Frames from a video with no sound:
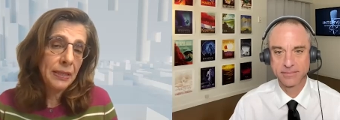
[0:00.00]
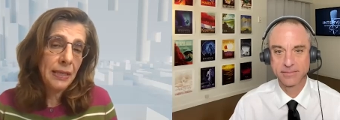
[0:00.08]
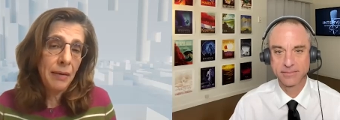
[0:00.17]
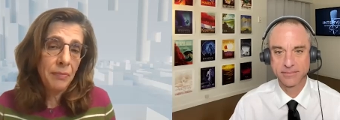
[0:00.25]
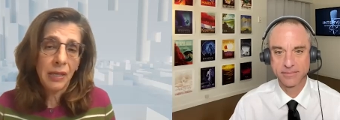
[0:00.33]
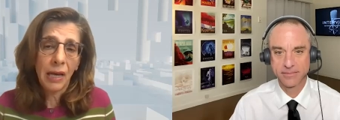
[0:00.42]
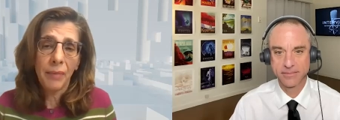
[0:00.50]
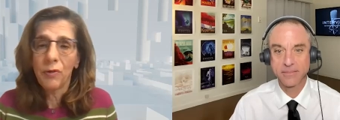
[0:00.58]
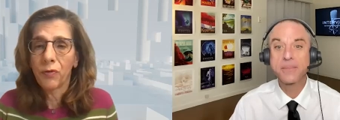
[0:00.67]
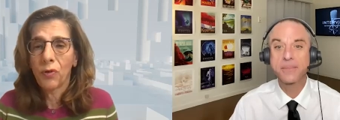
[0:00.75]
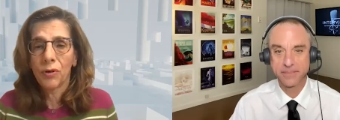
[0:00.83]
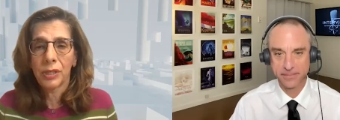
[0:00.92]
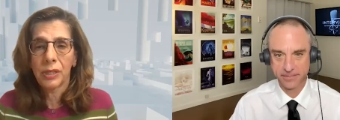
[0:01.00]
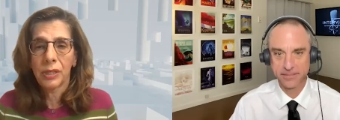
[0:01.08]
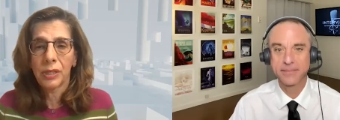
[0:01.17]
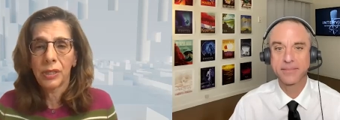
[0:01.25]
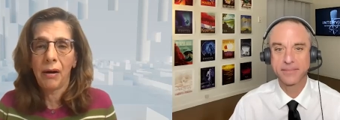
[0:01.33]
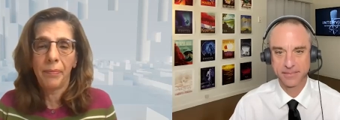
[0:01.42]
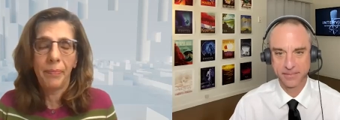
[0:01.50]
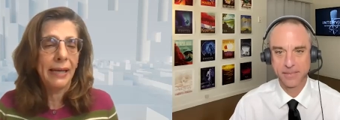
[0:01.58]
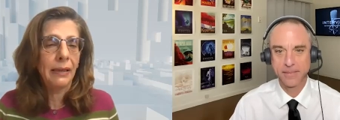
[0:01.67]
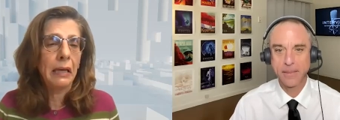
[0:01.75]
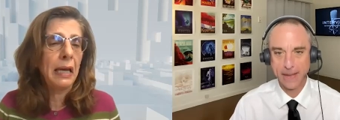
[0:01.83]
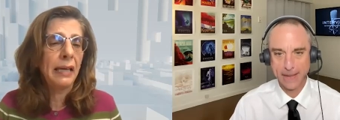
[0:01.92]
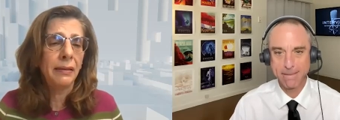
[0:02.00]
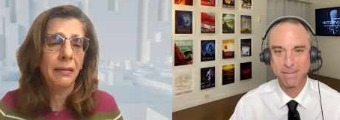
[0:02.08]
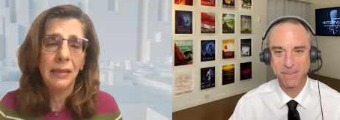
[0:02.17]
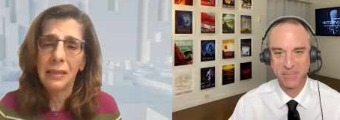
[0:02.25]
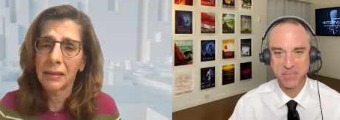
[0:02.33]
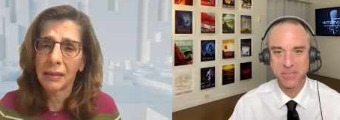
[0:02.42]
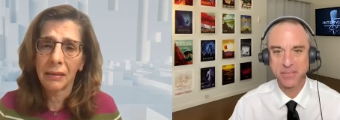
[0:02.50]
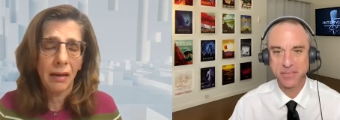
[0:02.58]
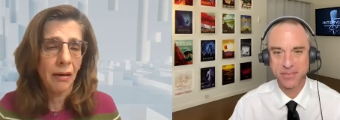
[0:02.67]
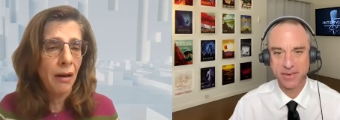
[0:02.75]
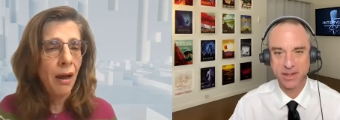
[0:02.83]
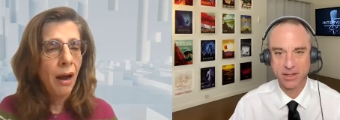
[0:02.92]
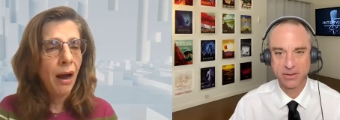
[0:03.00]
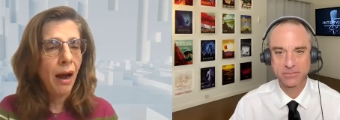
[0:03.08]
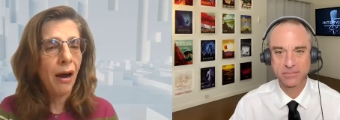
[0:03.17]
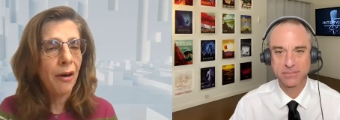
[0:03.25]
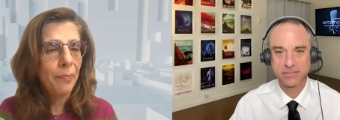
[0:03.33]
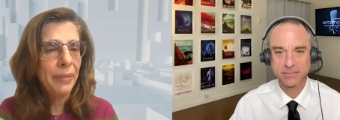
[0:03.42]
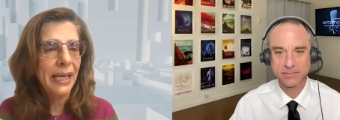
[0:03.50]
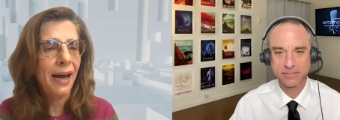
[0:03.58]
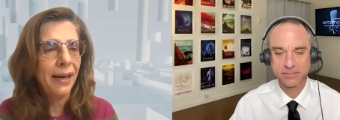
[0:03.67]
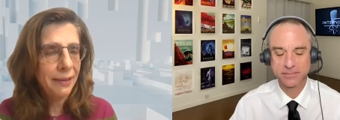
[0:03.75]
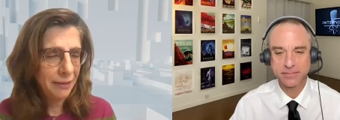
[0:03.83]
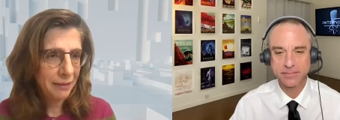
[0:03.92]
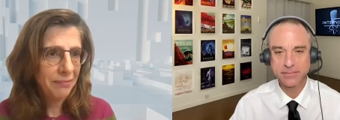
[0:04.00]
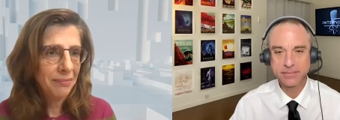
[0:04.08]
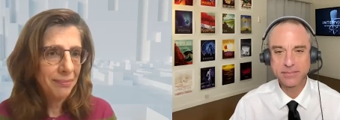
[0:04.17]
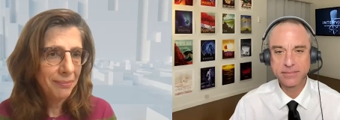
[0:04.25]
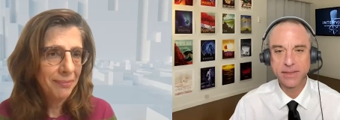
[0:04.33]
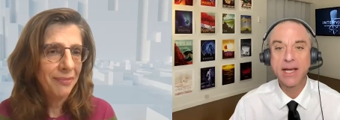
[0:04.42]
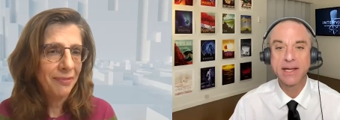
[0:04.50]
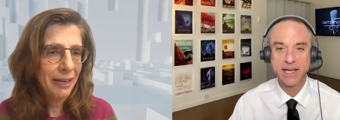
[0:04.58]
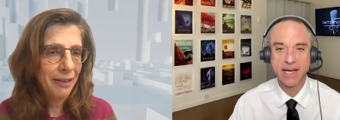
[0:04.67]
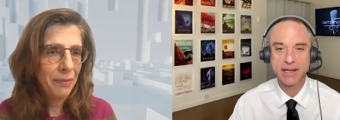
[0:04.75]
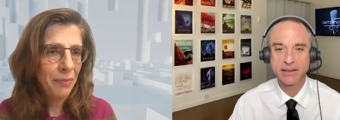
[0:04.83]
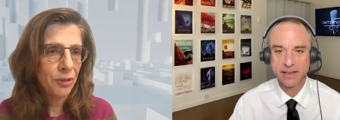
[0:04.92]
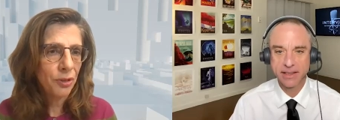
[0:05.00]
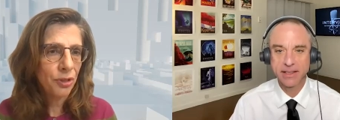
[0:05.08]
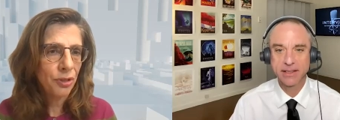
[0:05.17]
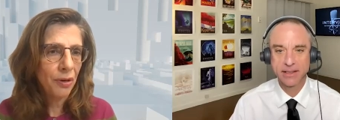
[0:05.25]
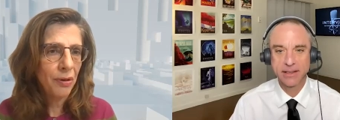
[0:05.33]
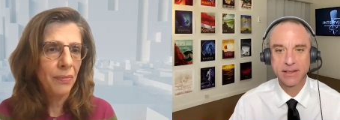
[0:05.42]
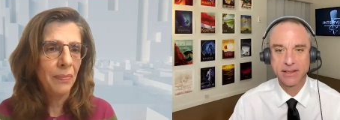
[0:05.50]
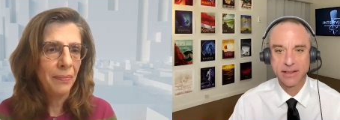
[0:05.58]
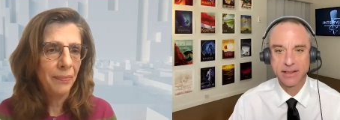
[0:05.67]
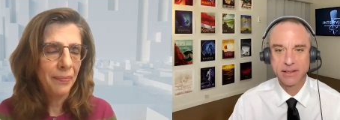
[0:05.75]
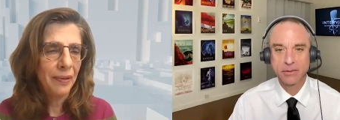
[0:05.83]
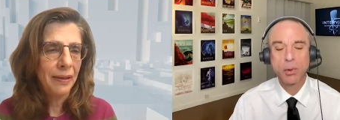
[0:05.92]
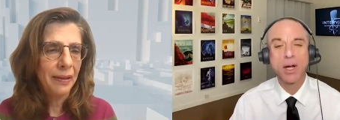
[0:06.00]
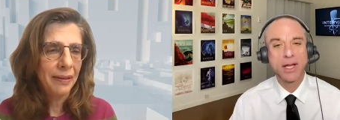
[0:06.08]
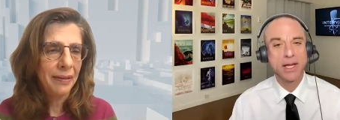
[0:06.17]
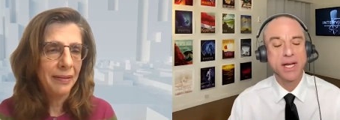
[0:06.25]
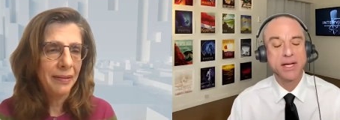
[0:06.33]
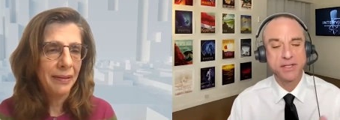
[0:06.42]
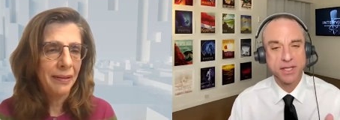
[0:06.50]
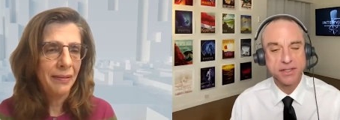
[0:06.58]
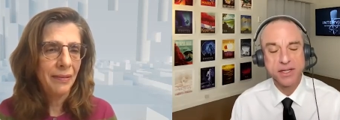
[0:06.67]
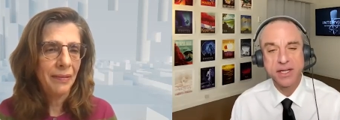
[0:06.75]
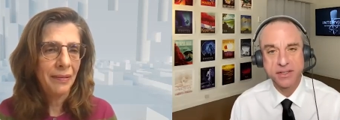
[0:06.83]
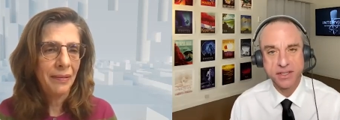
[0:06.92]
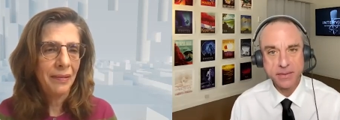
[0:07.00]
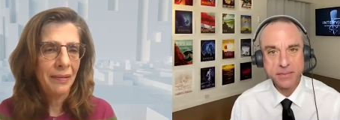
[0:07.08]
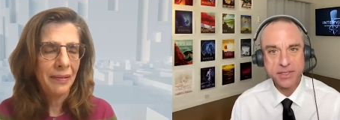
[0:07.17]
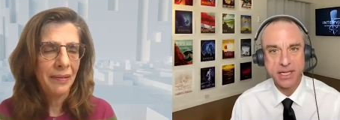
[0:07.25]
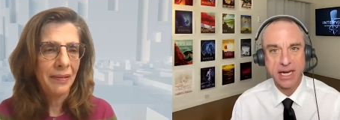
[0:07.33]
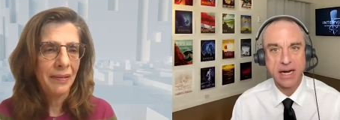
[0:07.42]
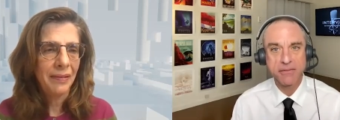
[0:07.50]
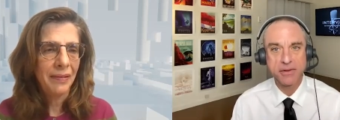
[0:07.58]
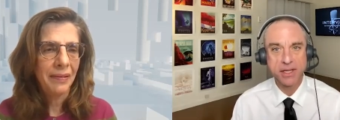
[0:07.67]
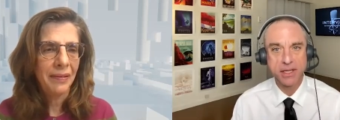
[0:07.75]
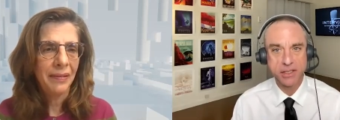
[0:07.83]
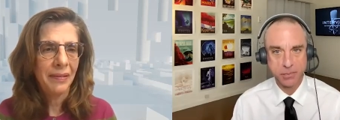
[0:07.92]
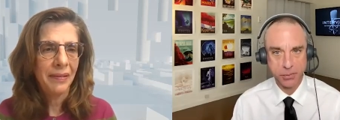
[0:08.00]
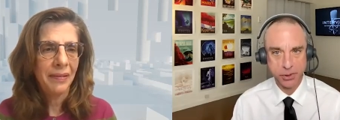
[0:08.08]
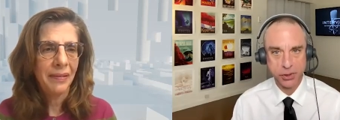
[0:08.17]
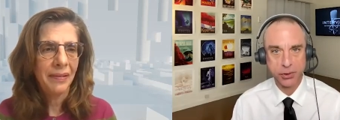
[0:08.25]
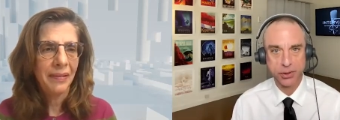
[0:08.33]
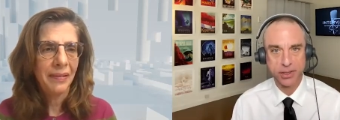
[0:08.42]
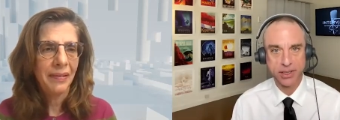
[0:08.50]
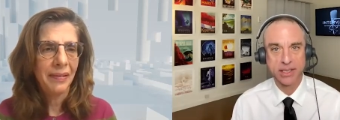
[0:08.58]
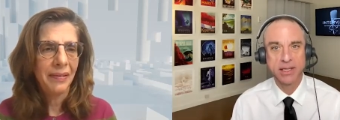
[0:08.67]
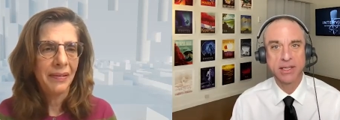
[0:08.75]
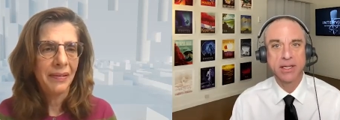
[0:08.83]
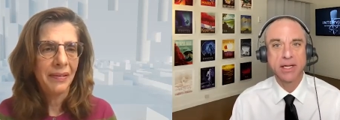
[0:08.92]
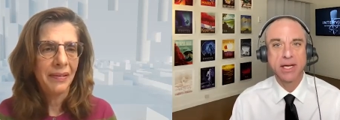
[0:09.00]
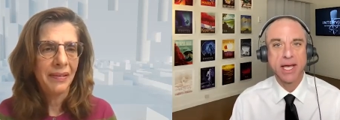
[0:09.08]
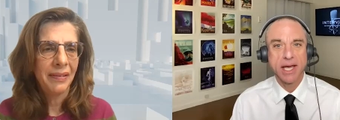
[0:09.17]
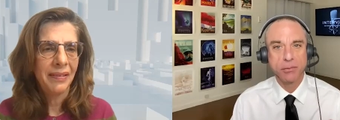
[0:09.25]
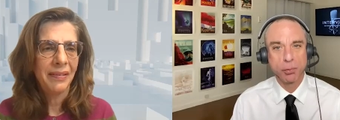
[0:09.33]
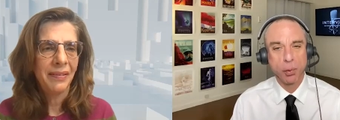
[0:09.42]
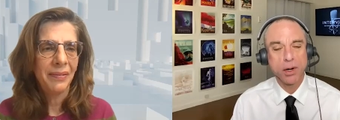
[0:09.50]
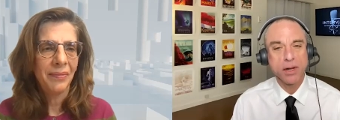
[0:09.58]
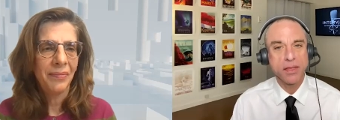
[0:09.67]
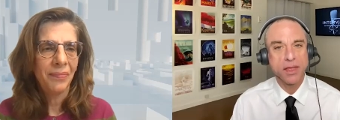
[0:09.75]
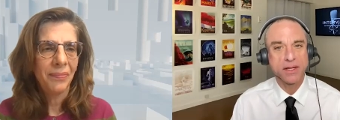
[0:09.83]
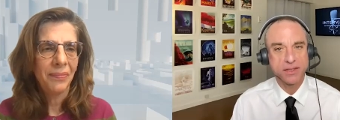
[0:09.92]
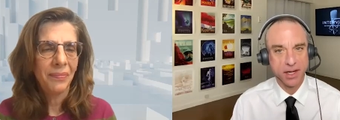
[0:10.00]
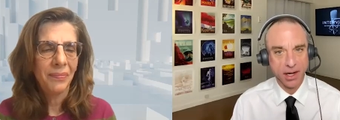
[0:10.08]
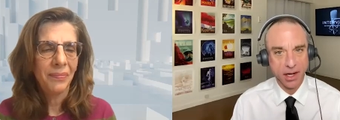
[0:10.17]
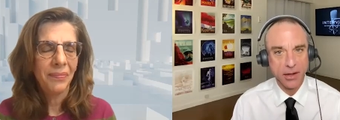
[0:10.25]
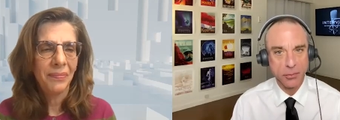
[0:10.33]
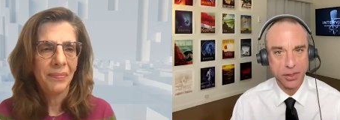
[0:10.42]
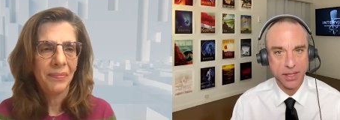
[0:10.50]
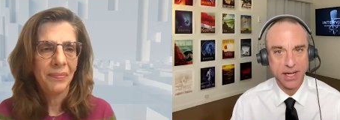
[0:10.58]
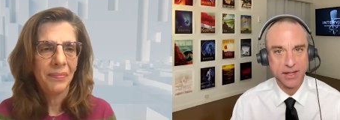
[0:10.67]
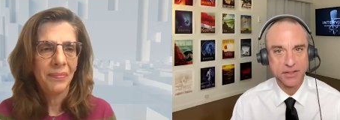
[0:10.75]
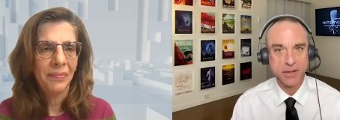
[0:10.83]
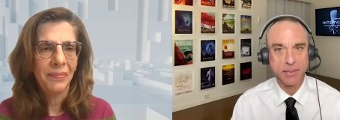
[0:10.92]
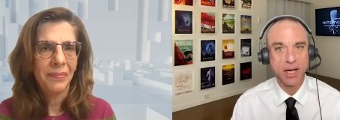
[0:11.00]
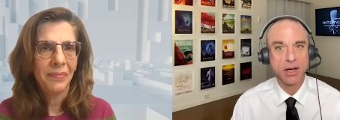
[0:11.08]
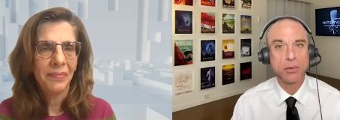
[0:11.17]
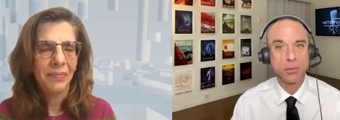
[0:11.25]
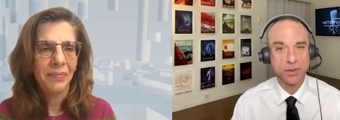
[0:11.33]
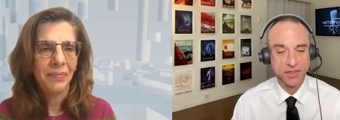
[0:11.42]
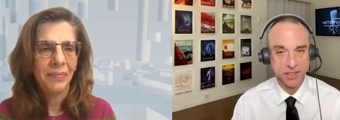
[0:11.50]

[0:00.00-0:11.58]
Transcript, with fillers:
Speaker 1: the same time, of course, there are banking entities that are behind very much so.
Speaker 2: Well, and it seems like everything is maturing. And one of the things that I wanted to ask about was